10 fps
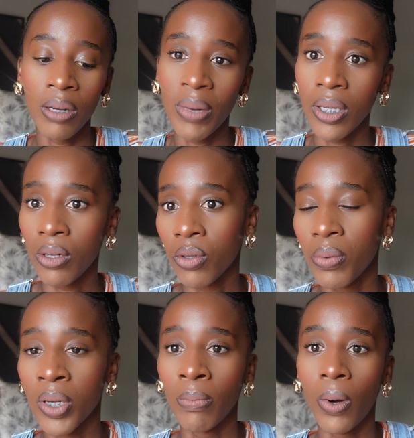my
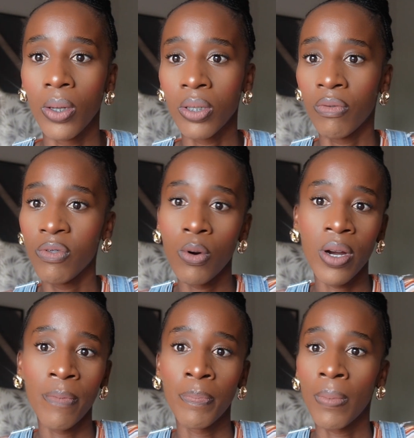description box
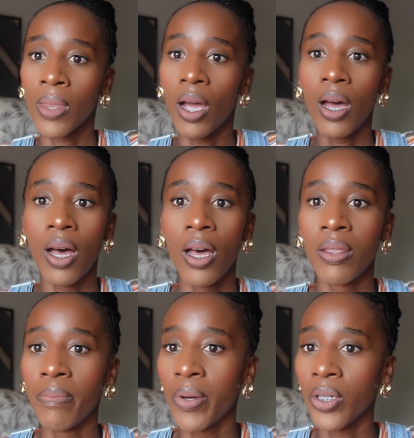for
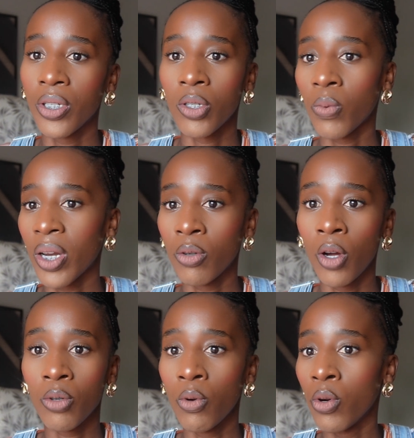the purchase
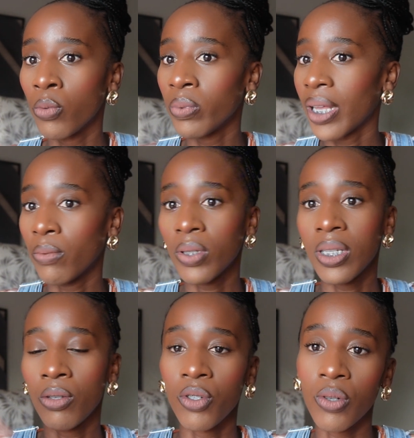whatnot, or that will
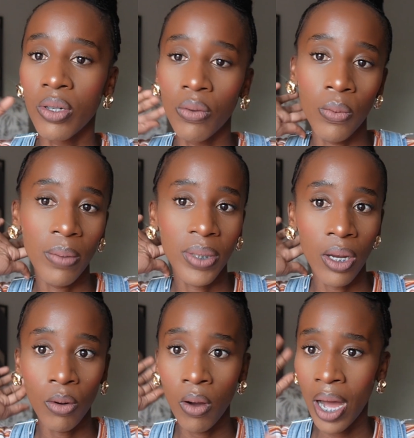send you straight to the
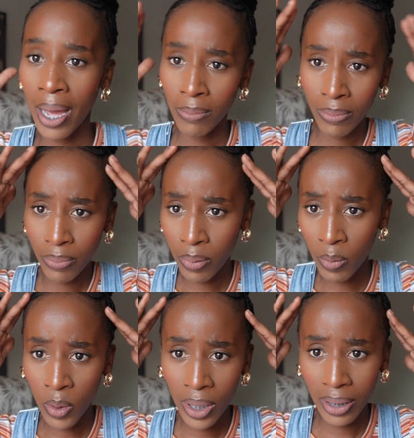website, or I'm
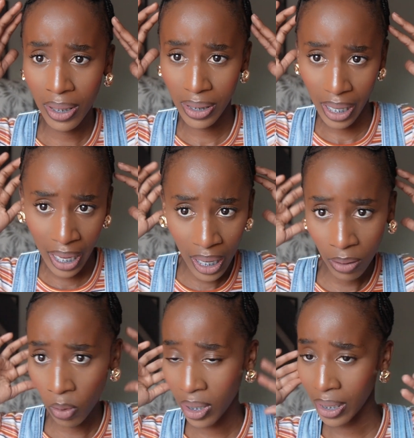promoting this hair, and
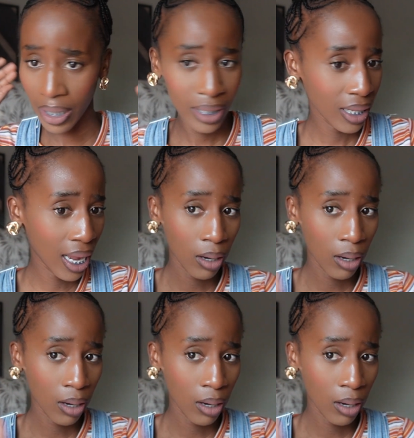all the girlies are like,